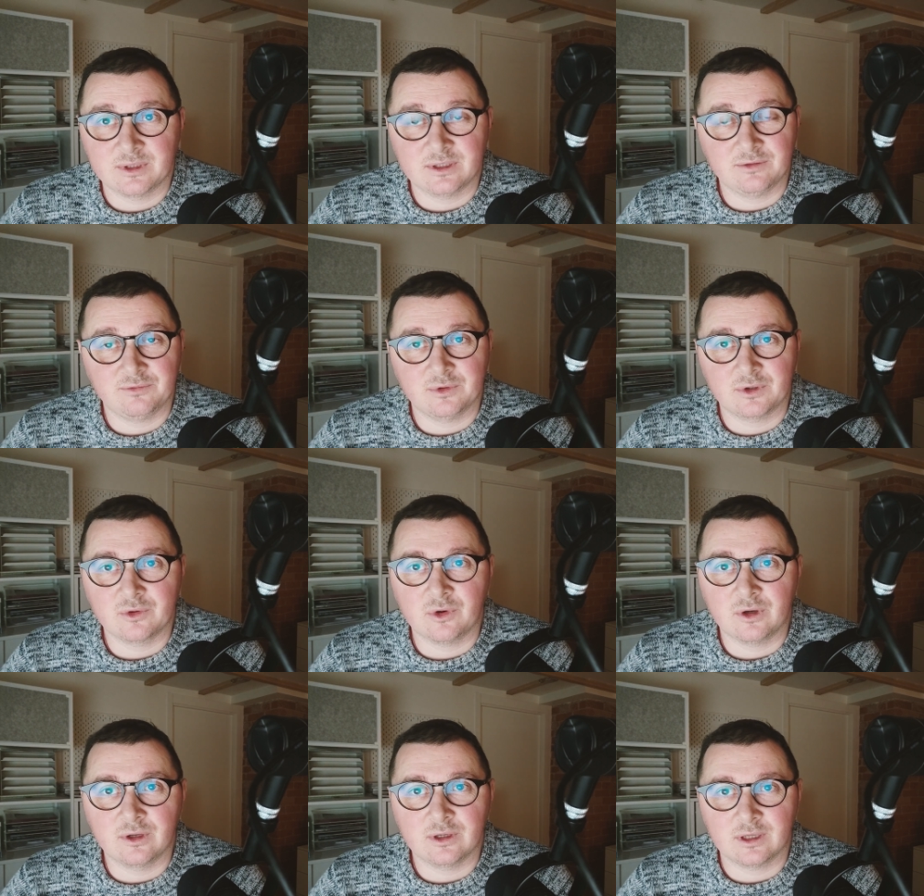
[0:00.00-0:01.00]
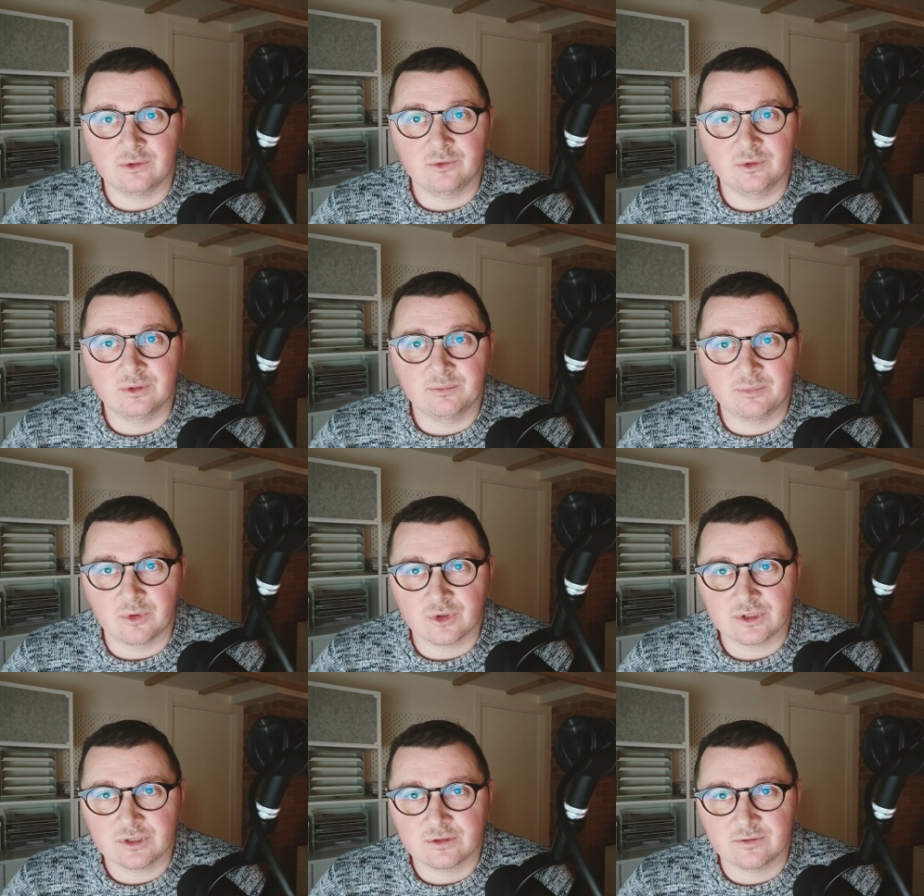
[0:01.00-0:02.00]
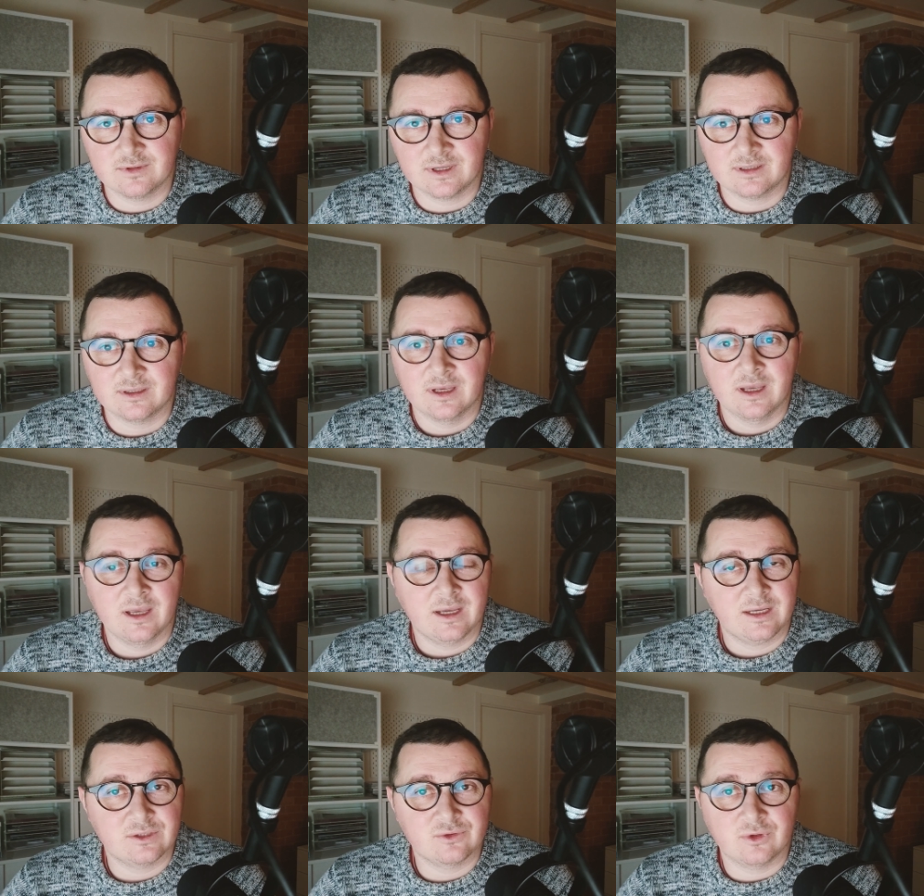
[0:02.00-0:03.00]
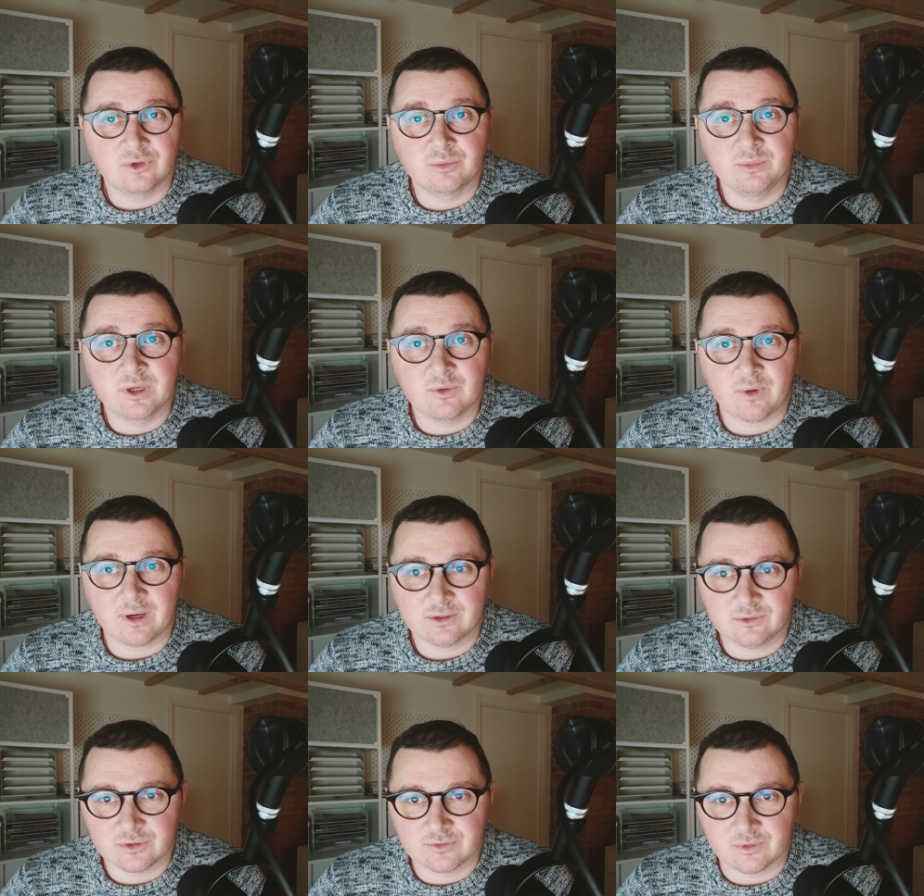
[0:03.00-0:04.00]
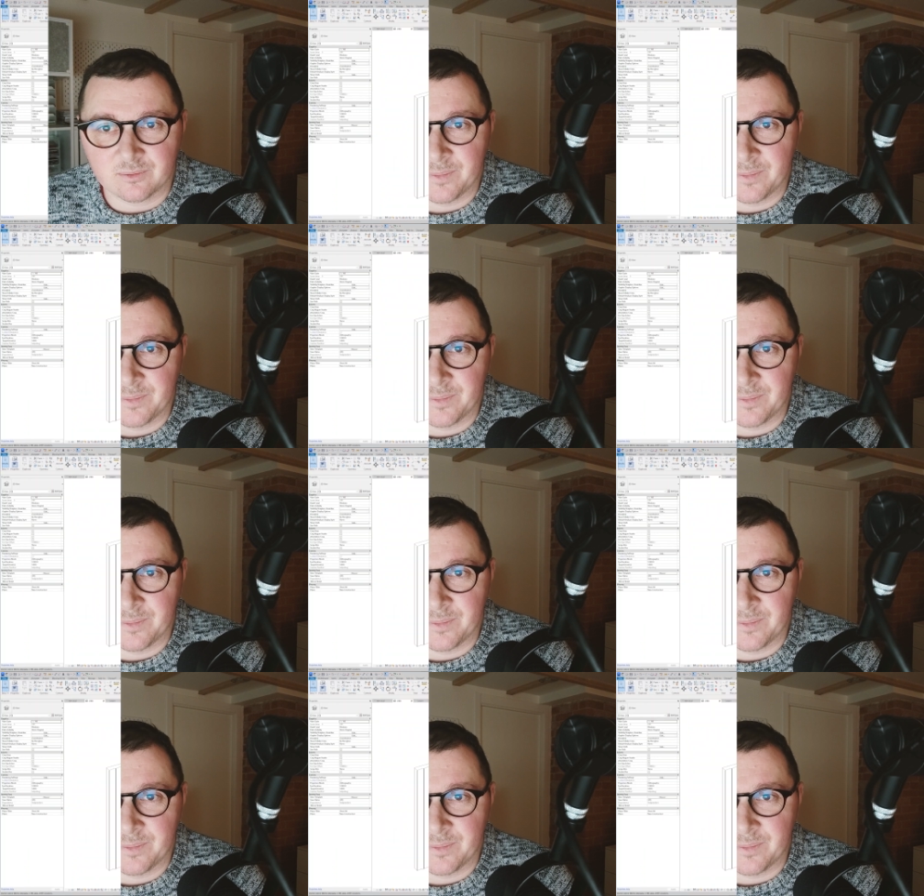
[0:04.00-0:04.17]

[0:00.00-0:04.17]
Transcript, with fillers: but if you're going and do the portions of that, it's going to be quite useful.